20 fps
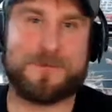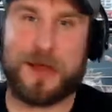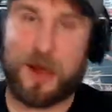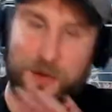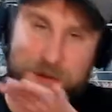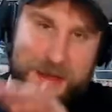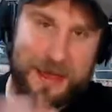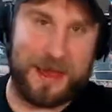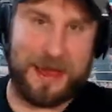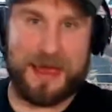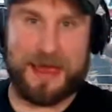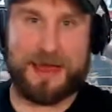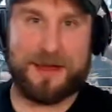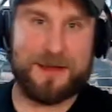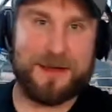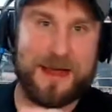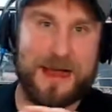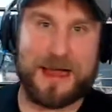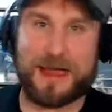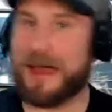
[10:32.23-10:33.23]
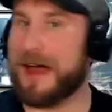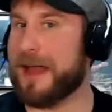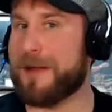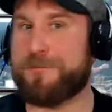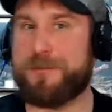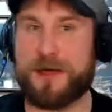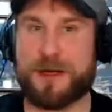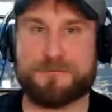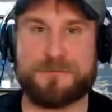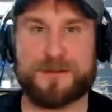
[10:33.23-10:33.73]
okay, I gotta
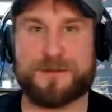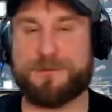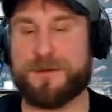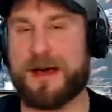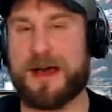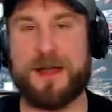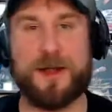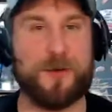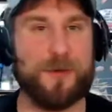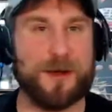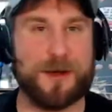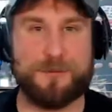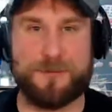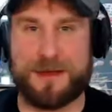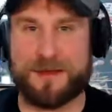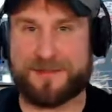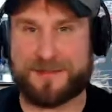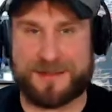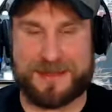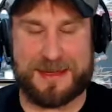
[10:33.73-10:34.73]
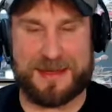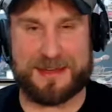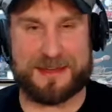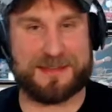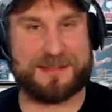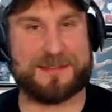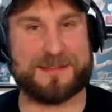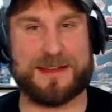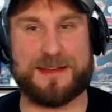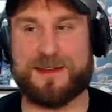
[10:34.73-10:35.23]
pick my spot. I don't want to miss
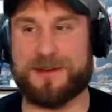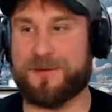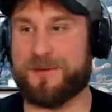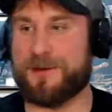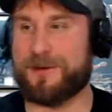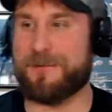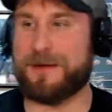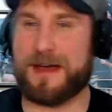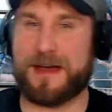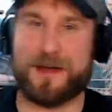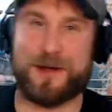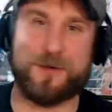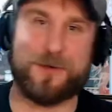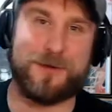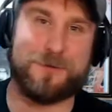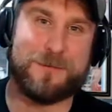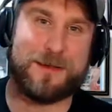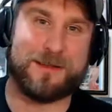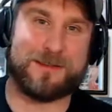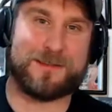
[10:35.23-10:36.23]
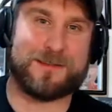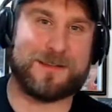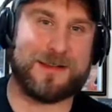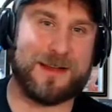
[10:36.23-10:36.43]
this. I don't want to miss.